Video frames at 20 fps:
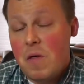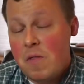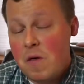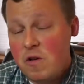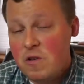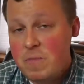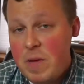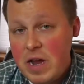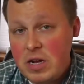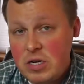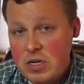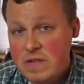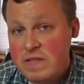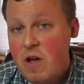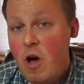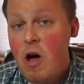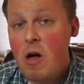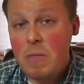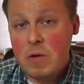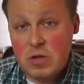Those
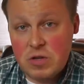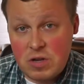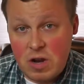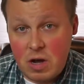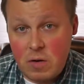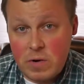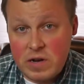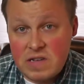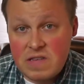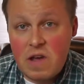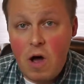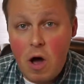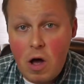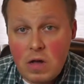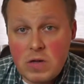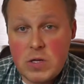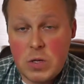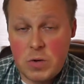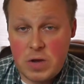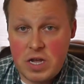patients almost always
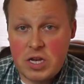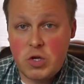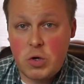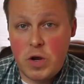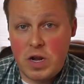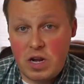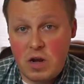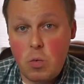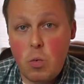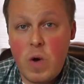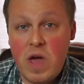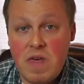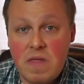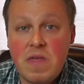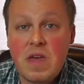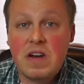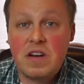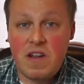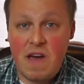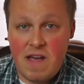also get treated
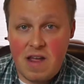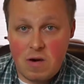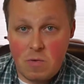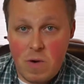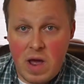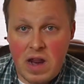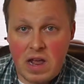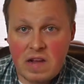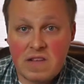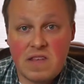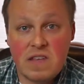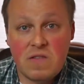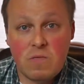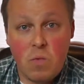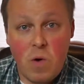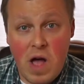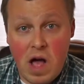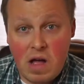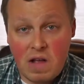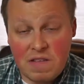with diuretics as
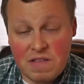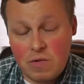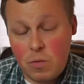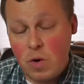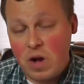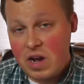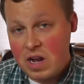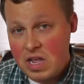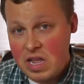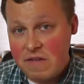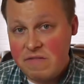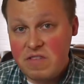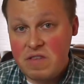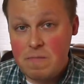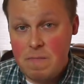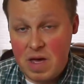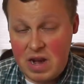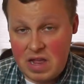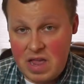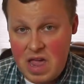well. So we're going to give
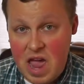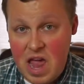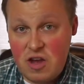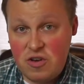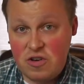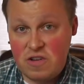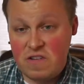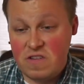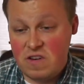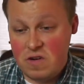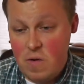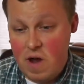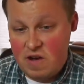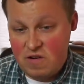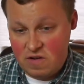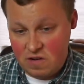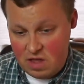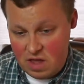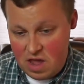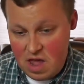some medications to
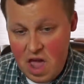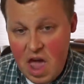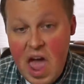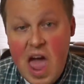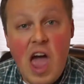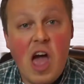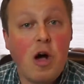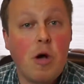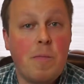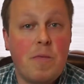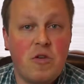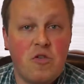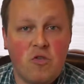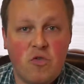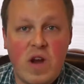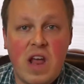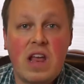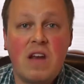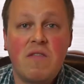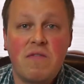actually help
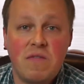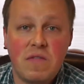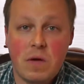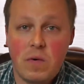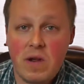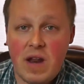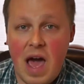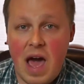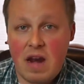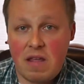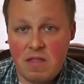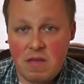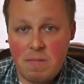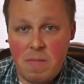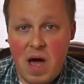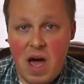drain fluid out of the